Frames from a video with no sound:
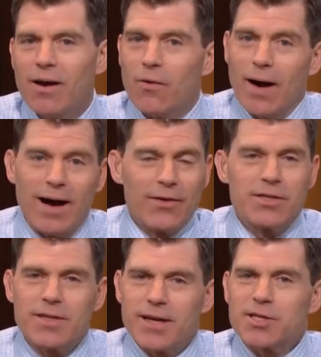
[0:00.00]
wow,
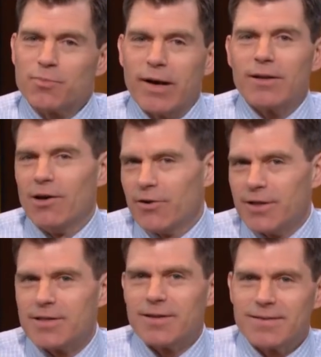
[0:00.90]
this thing's spring
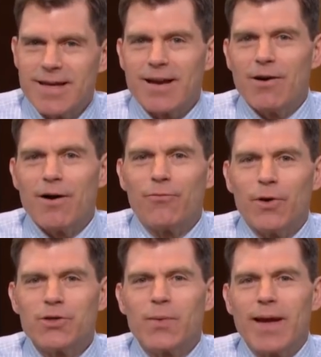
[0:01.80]
loaded to take off
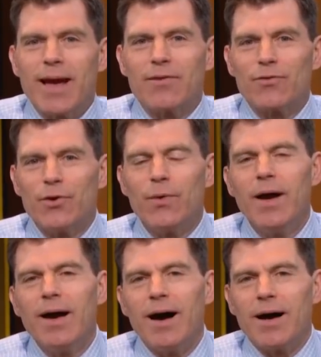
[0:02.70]
once we get through
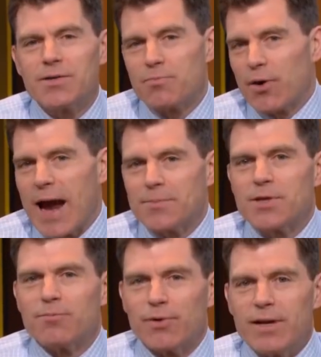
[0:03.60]
uh, perhaps
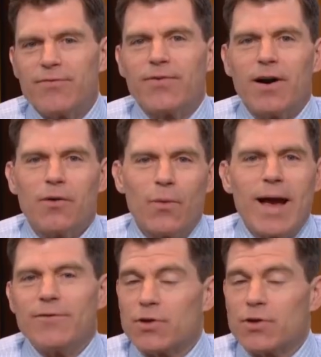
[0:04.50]
a brief uh, wave.